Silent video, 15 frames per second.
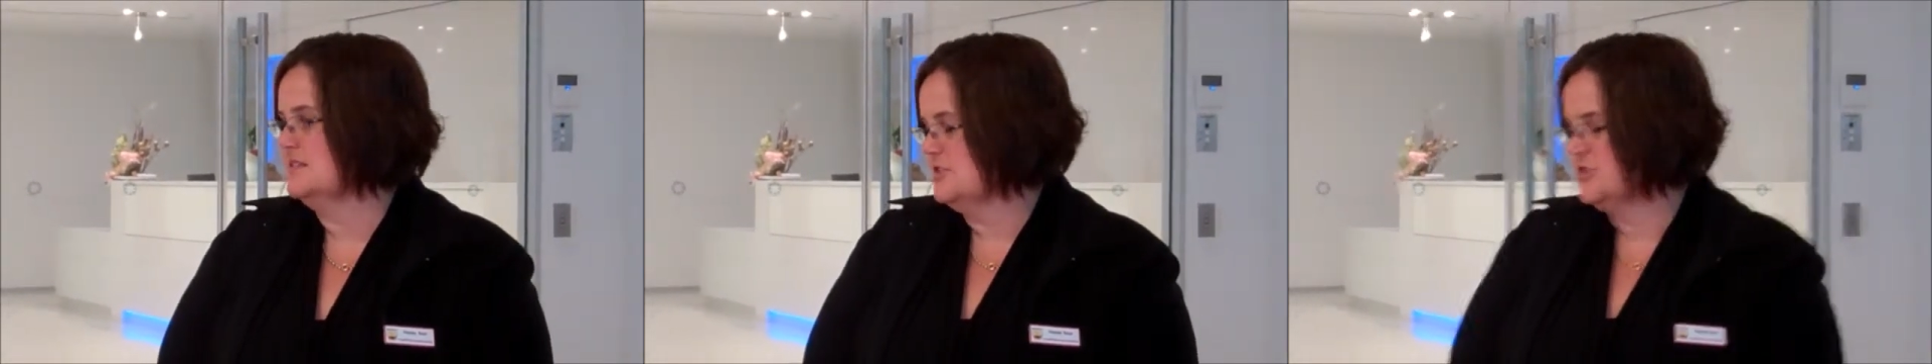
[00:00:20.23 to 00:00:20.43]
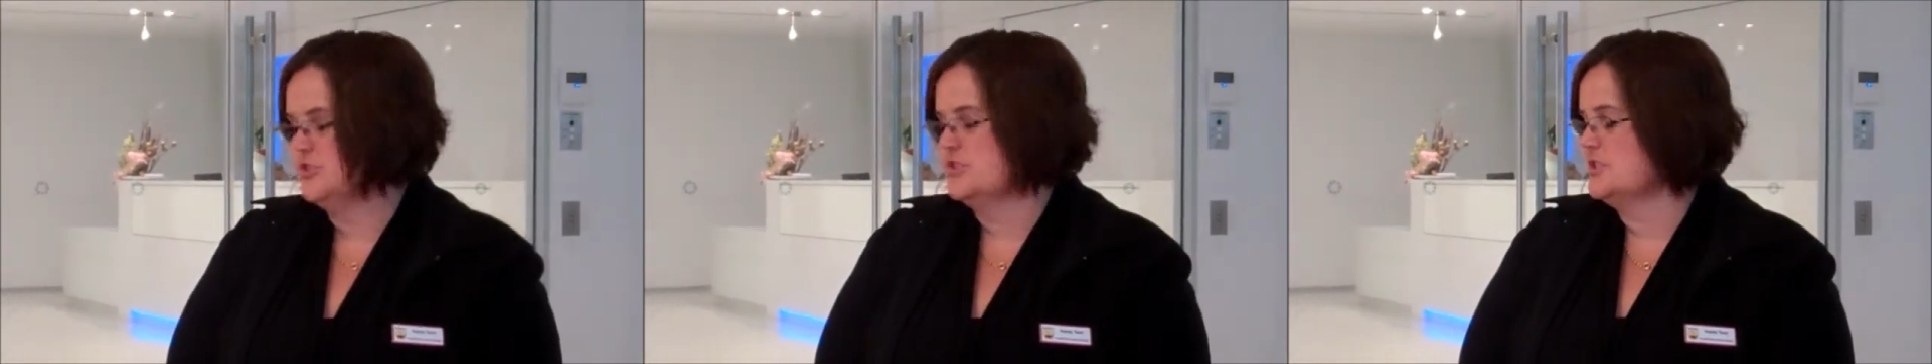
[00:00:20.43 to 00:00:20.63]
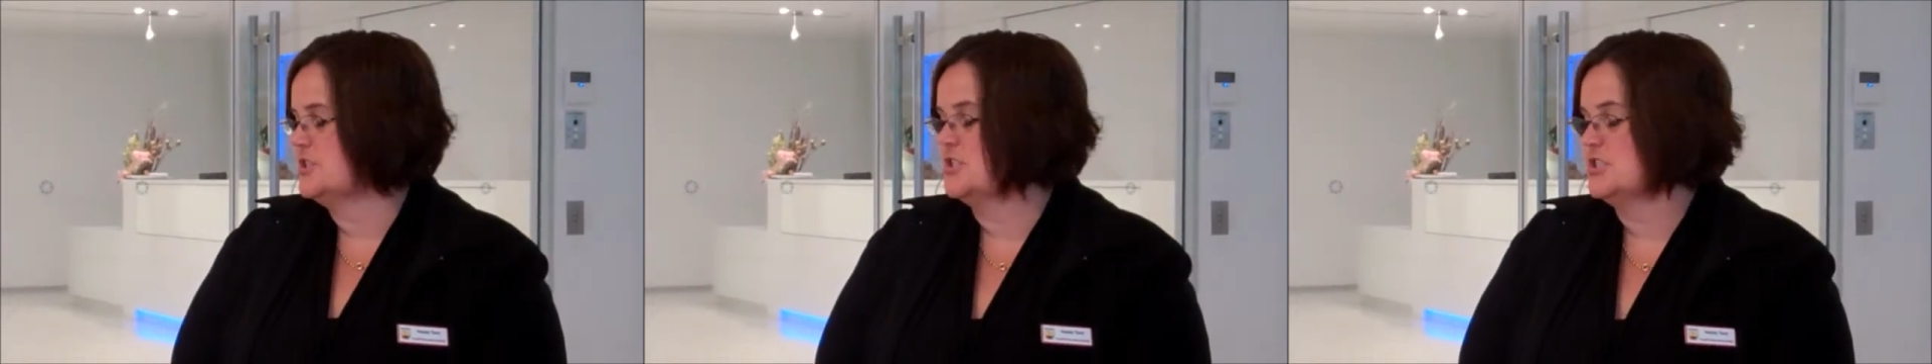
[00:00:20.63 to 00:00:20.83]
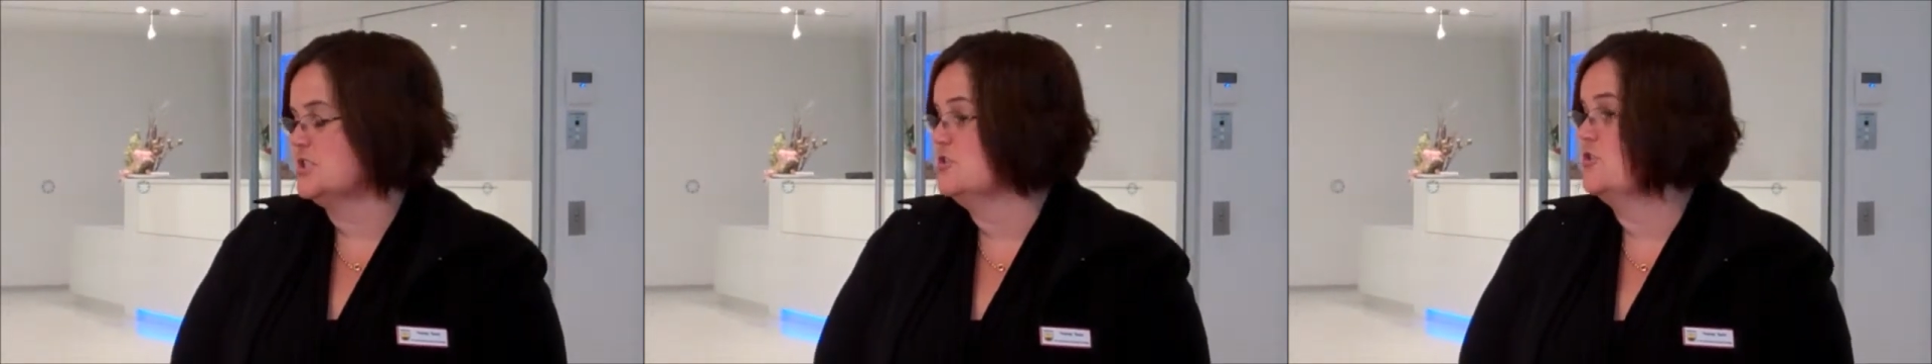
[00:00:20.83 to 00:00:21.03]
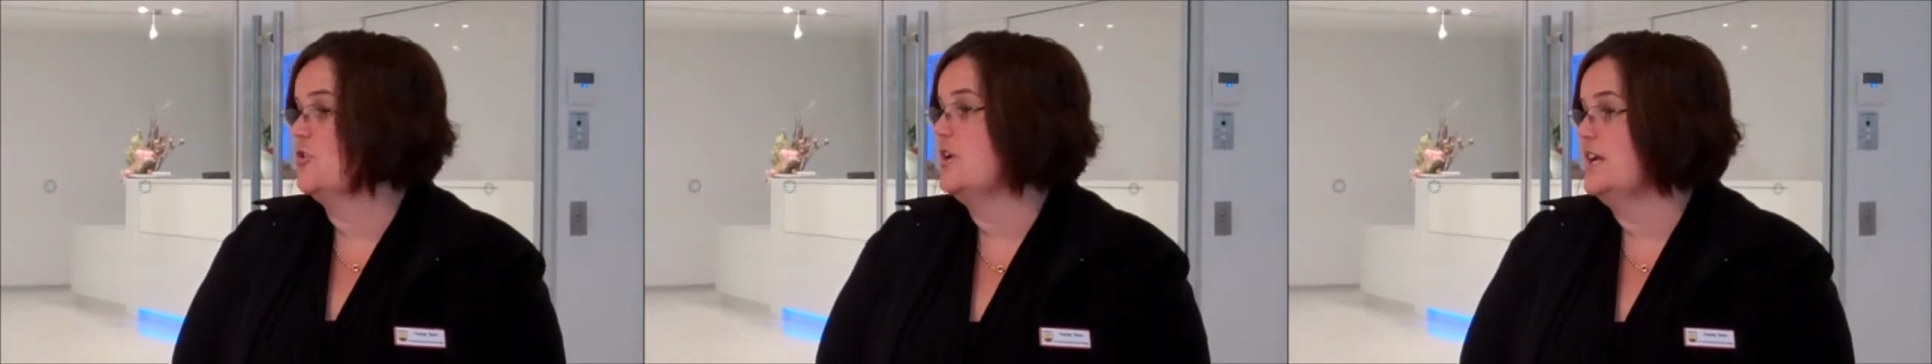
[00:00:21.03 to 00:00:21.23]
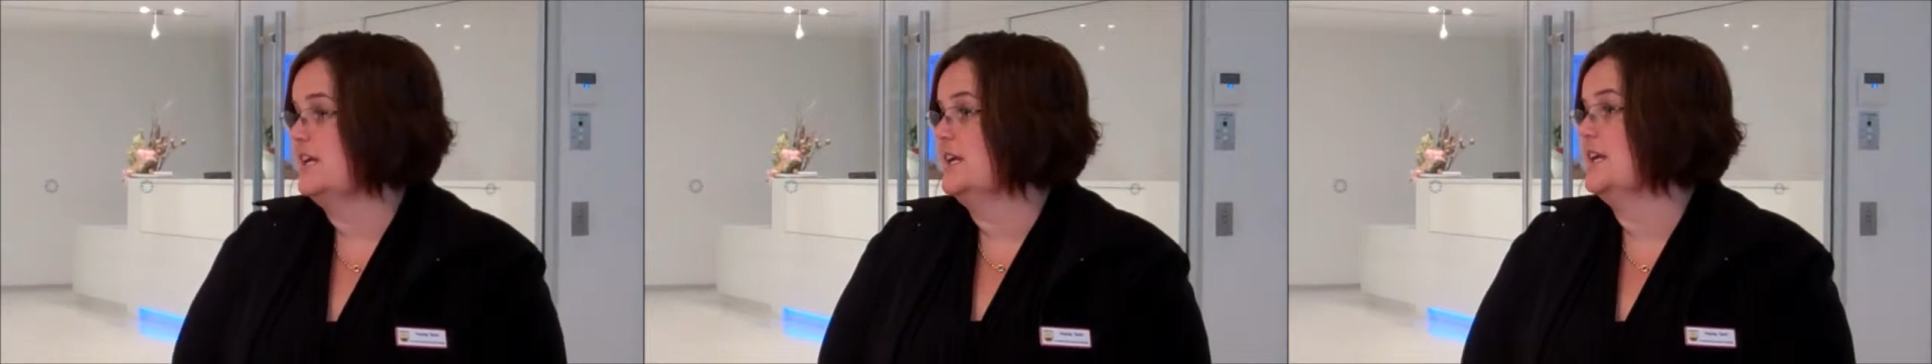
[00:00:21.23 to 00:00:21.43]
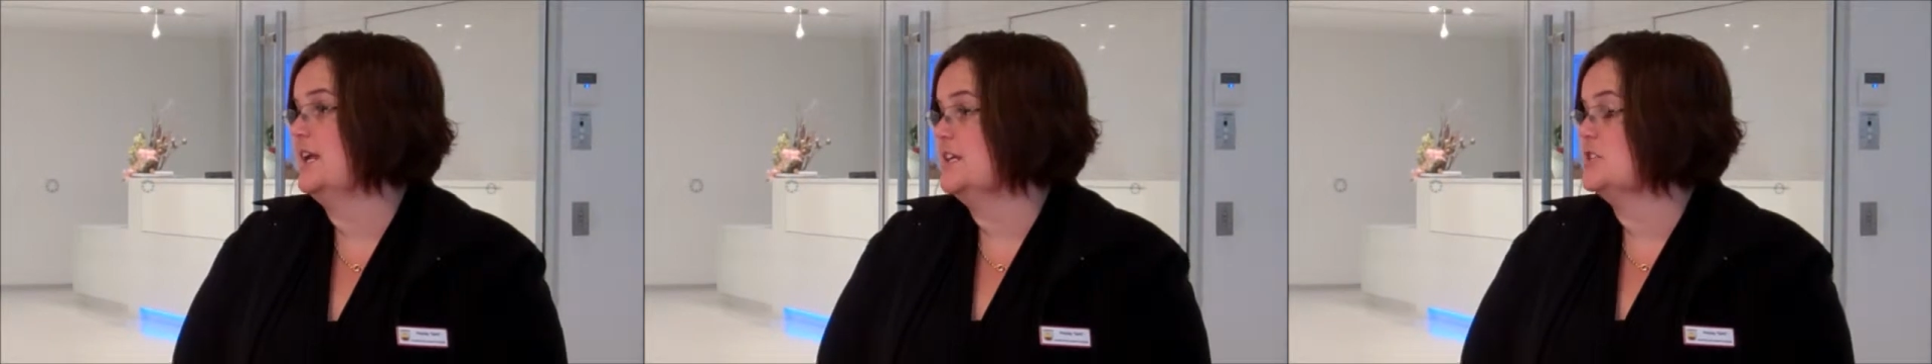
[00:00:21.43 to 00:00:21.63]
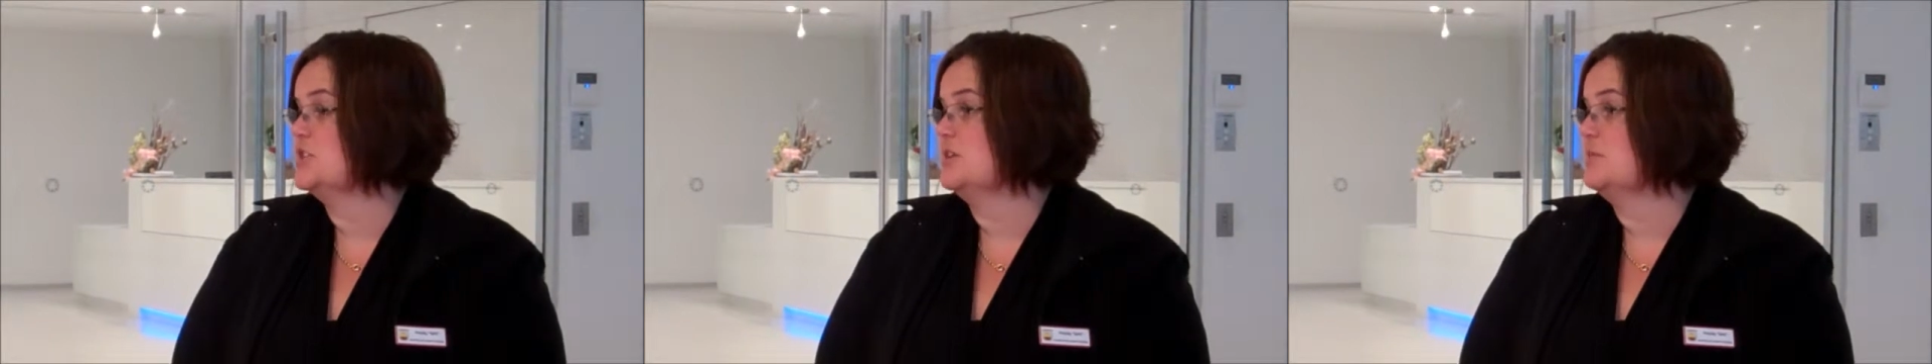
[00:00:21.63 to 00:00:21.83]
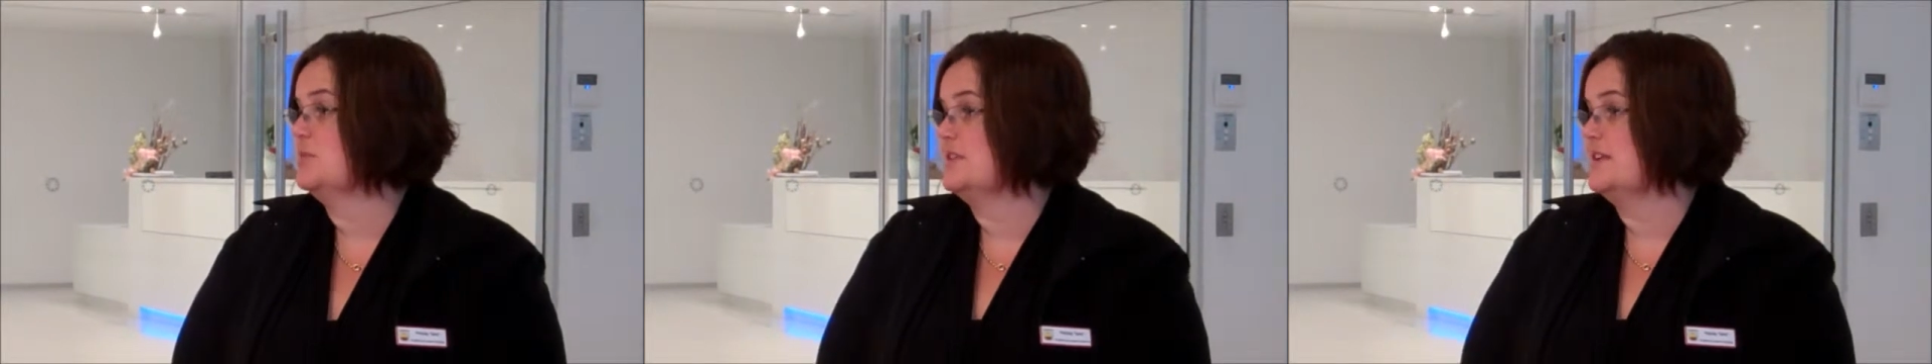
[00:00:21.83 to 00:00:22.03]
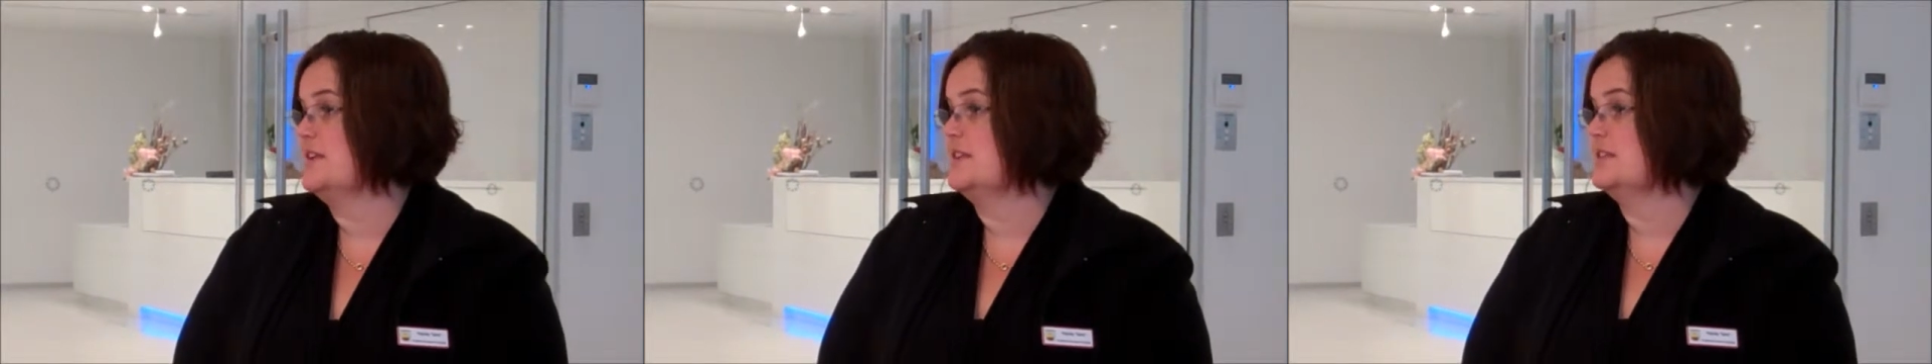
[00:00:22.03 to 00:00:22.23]
students just not engaging
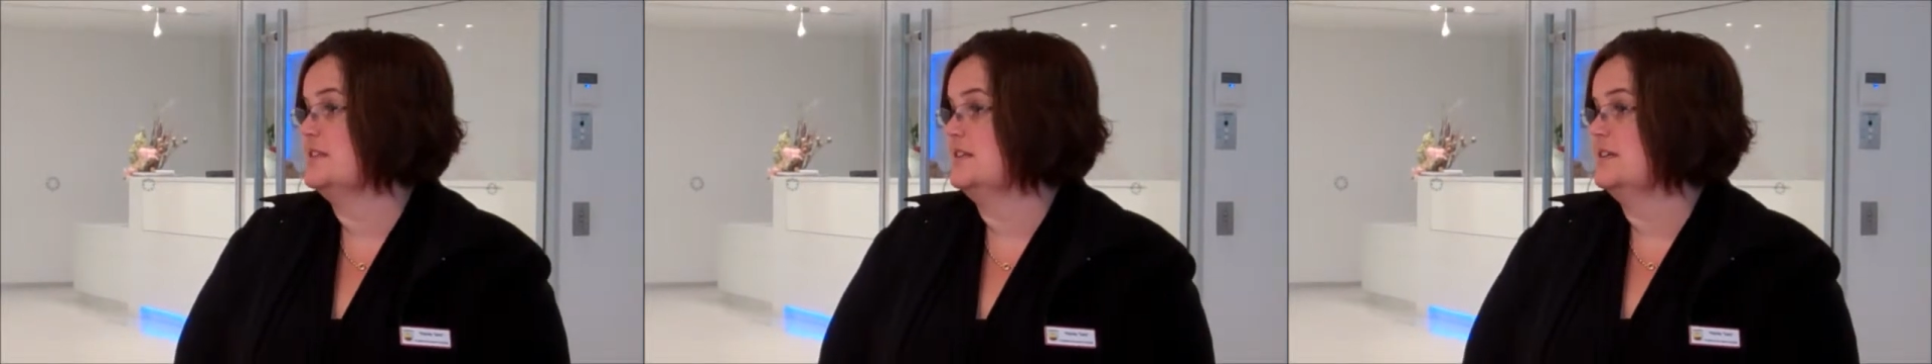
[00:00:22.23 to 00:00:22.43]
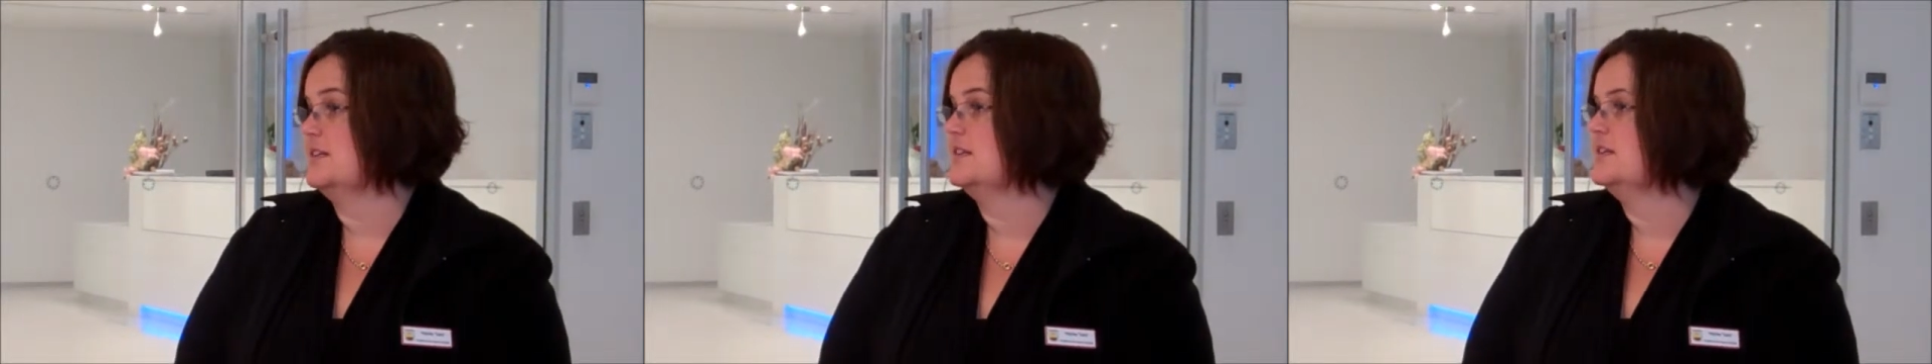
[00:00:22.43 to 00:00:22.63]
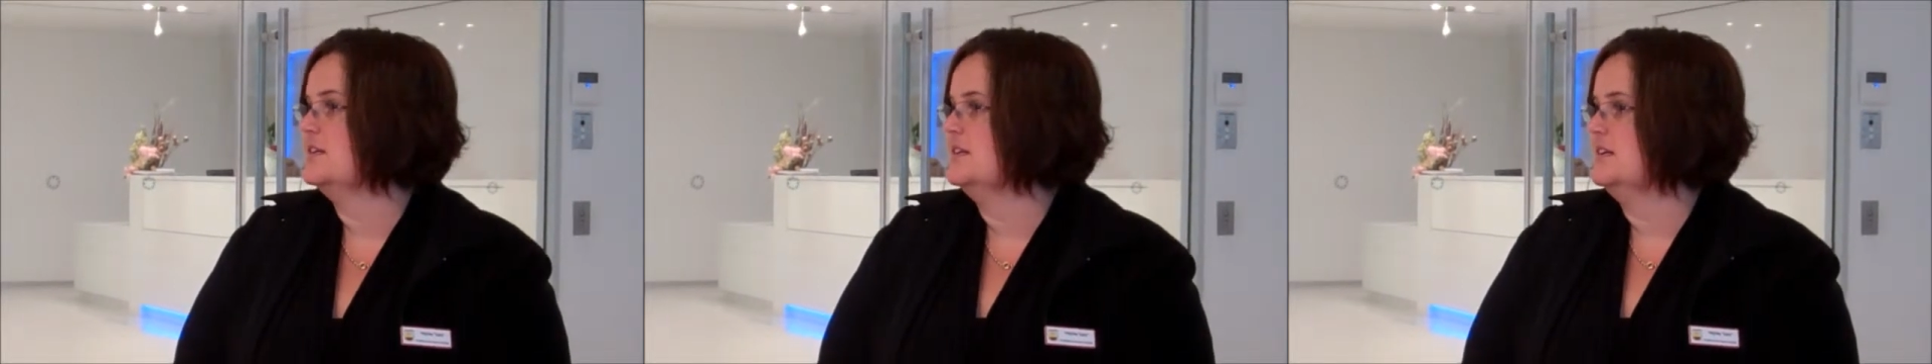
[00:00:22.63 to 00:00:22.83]
with anything